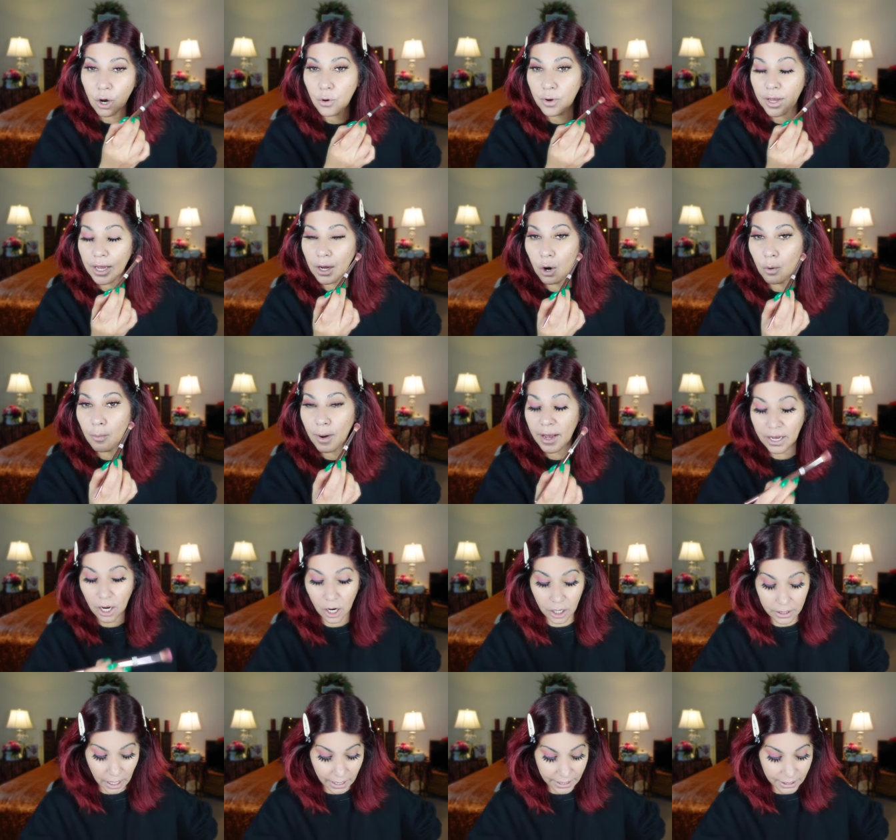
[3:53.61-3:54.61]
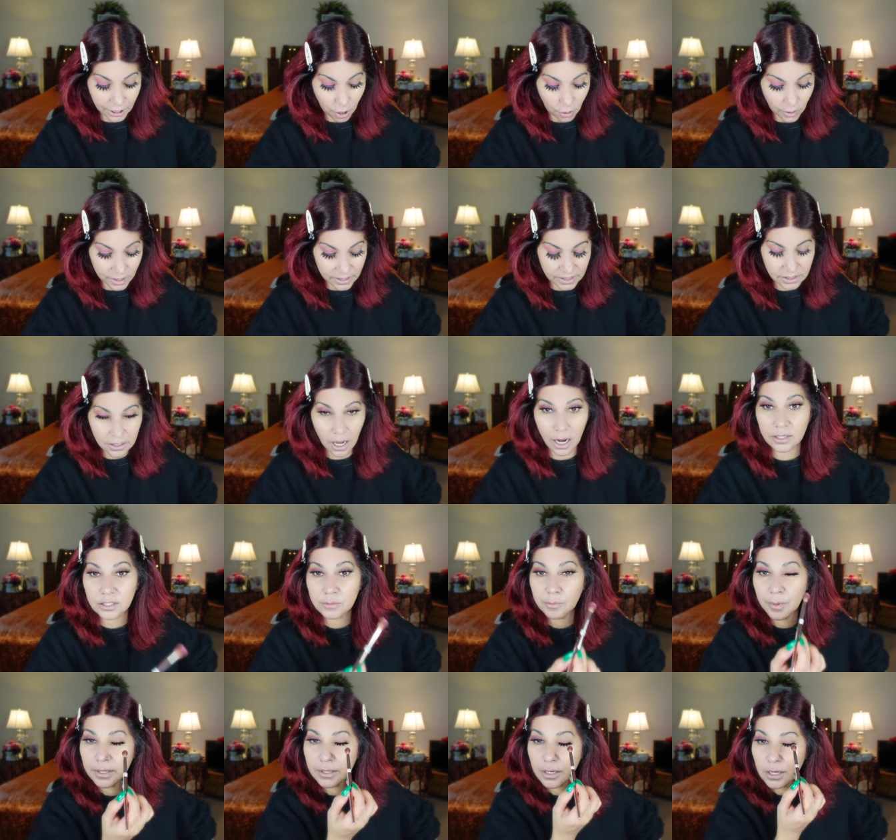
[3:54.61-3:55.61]
Okay, oh my god, I know it
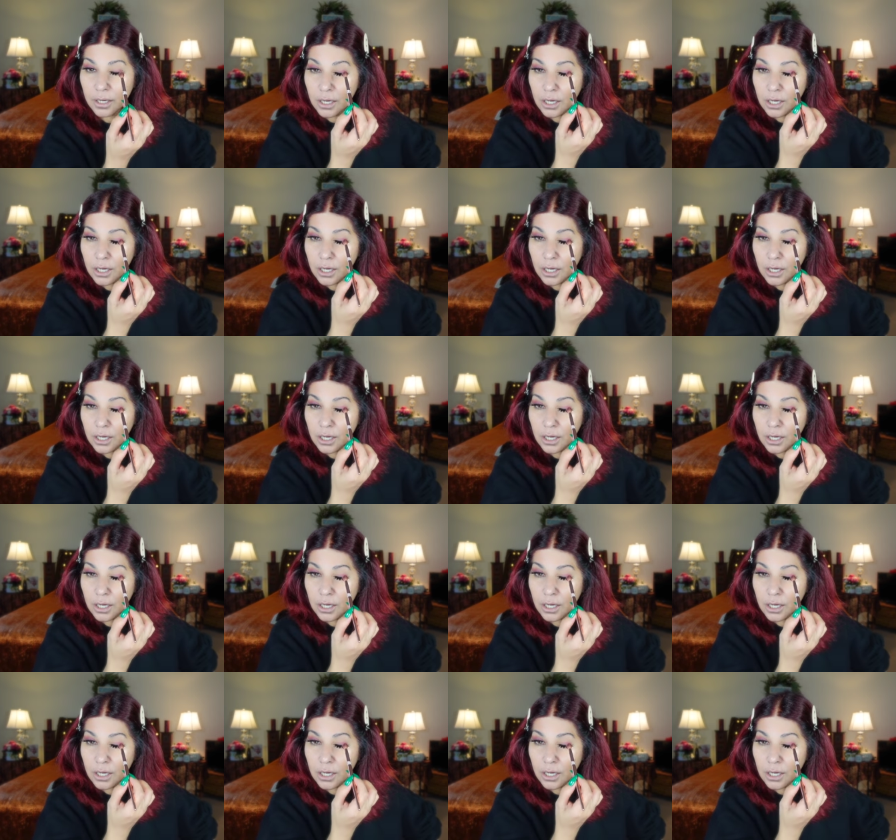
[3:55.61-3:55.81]
sucks, but